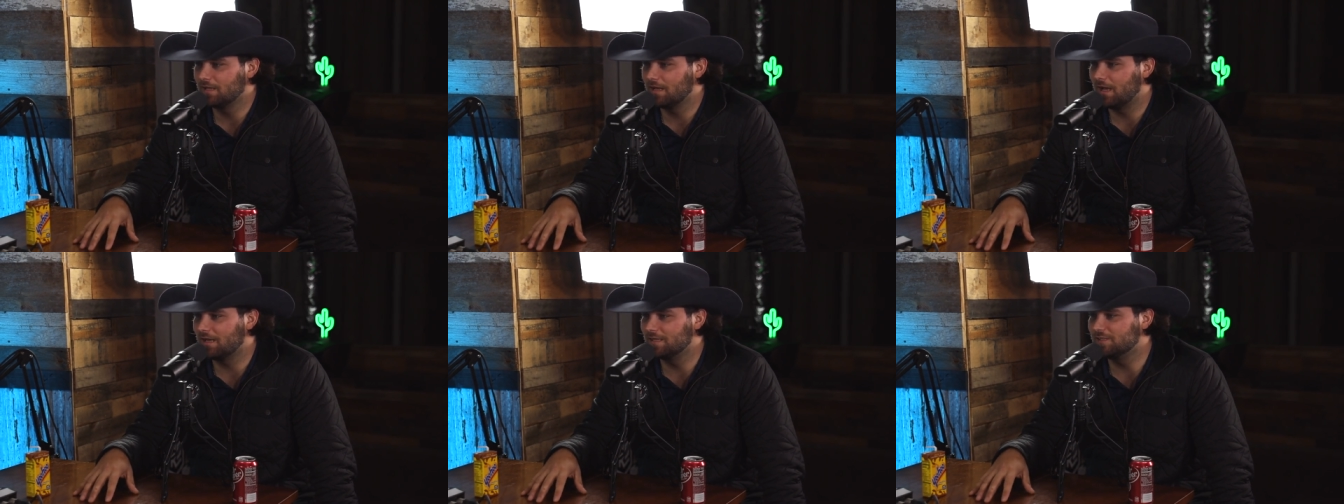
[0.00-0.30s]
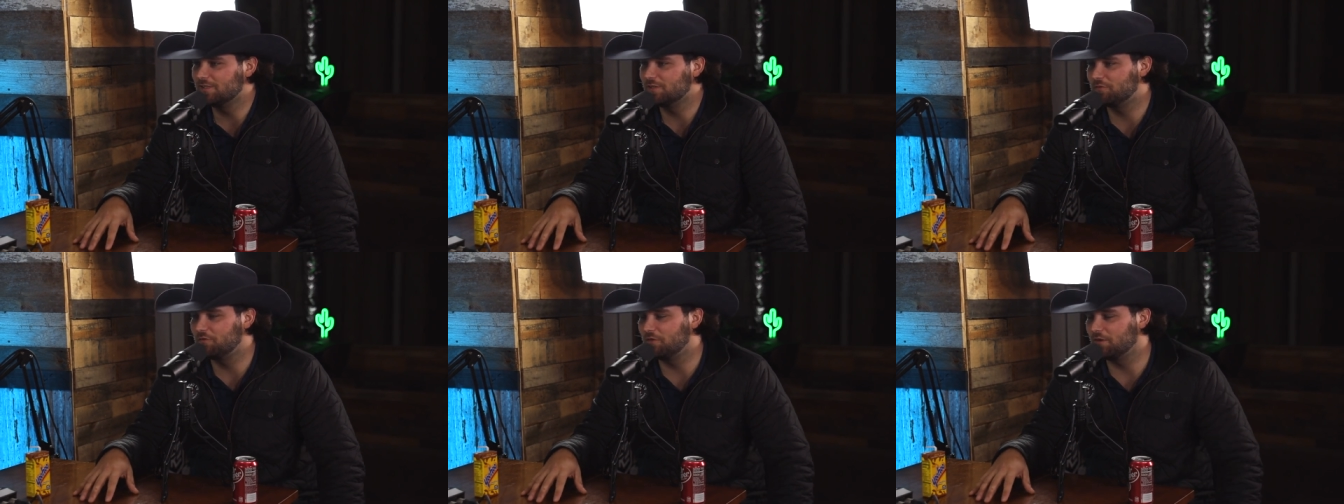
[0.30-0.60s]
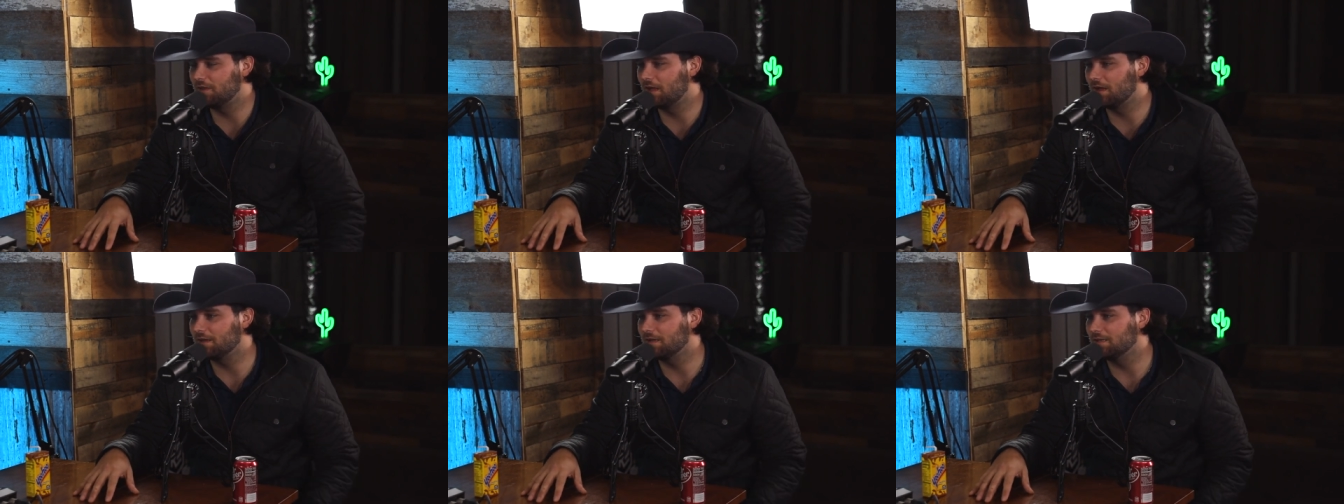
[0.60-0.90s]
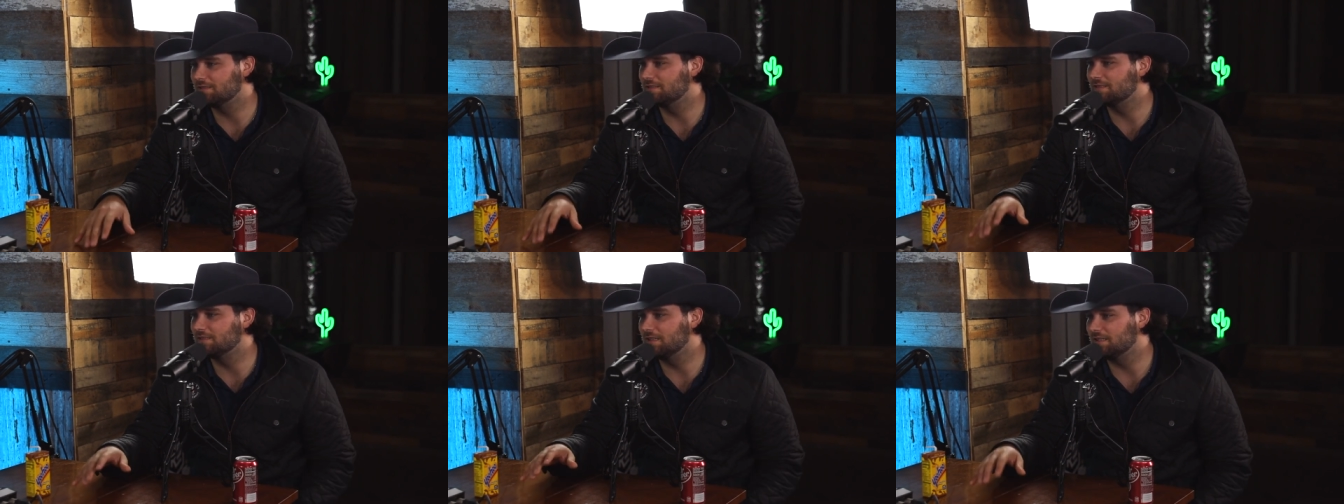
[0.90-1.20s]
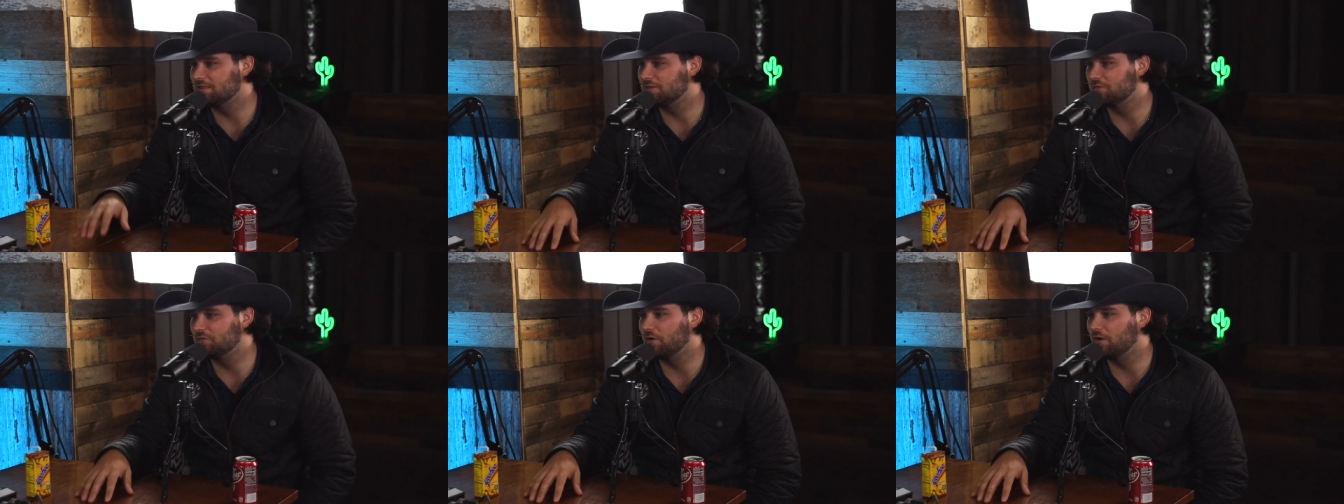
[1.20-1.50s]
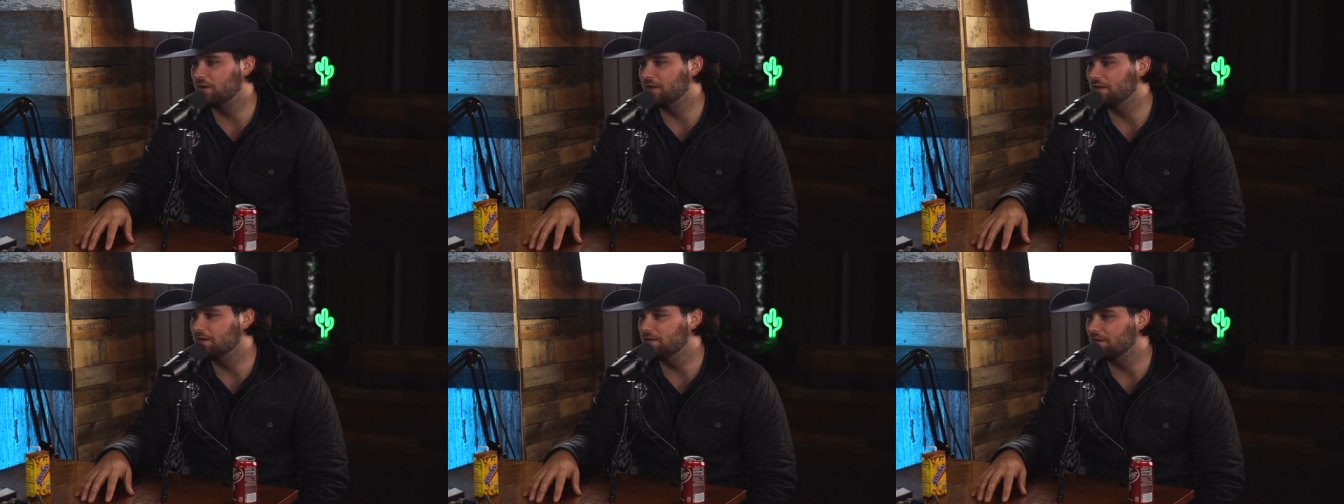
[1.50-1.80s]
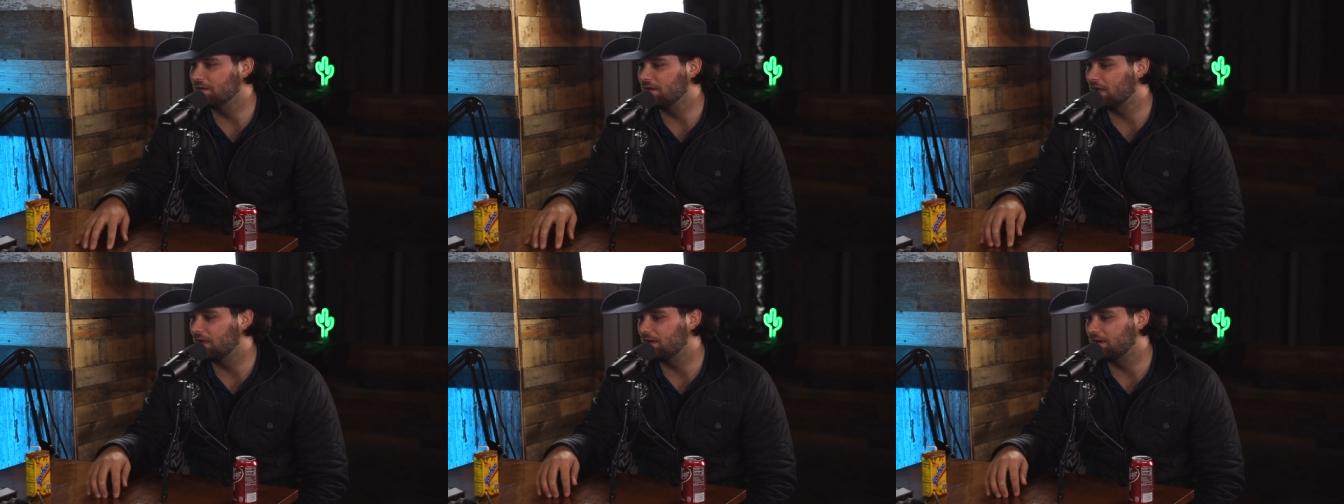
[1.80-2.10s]
I just feel like it's it's funny
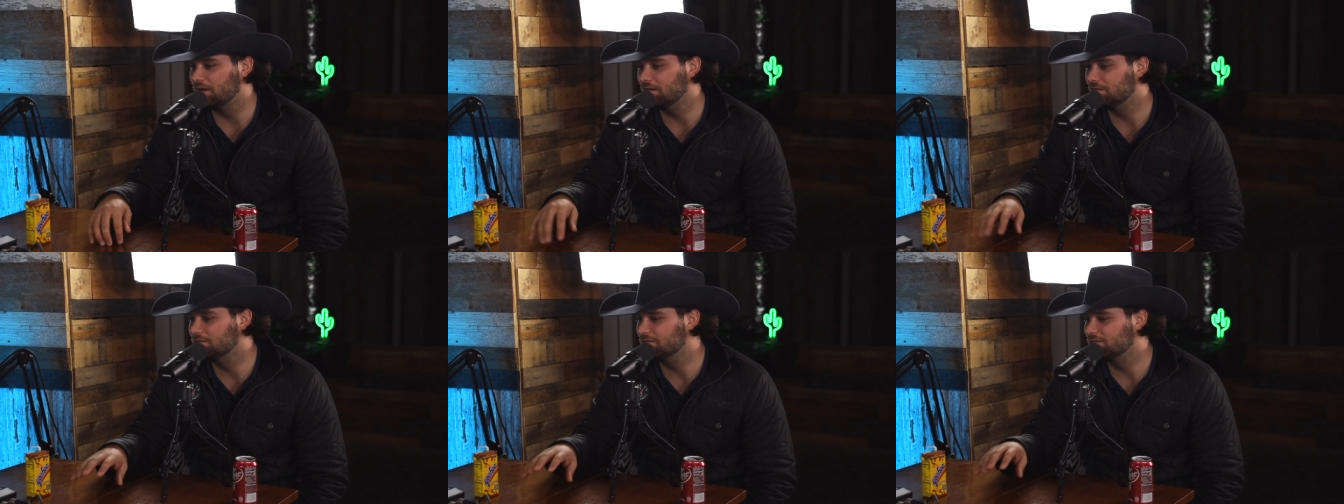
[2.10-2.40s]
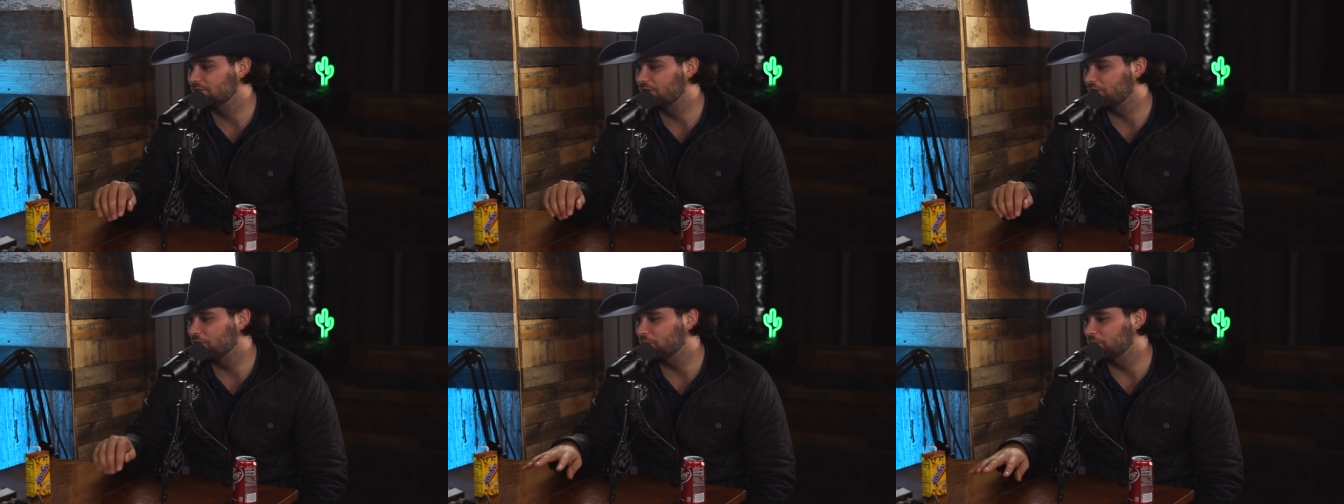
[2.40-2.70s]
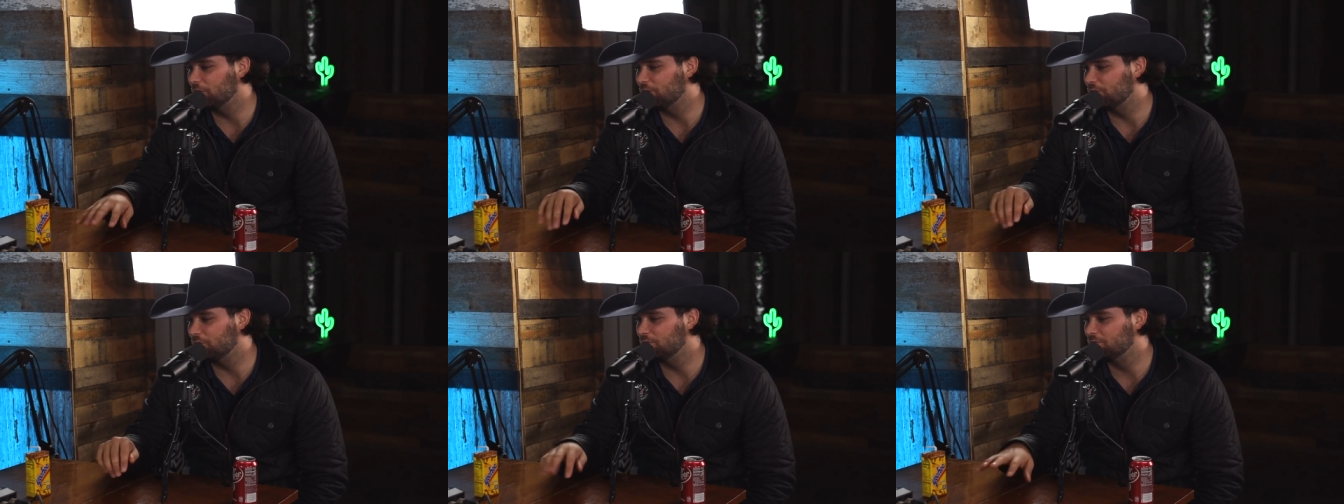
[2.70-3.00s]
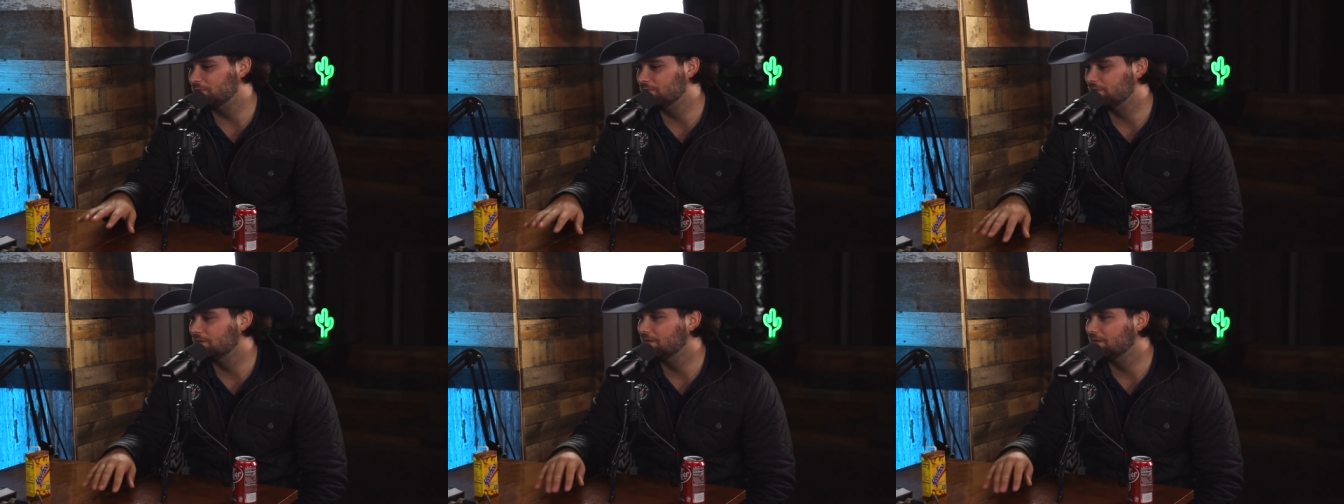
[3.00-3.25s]
to kind of throw a little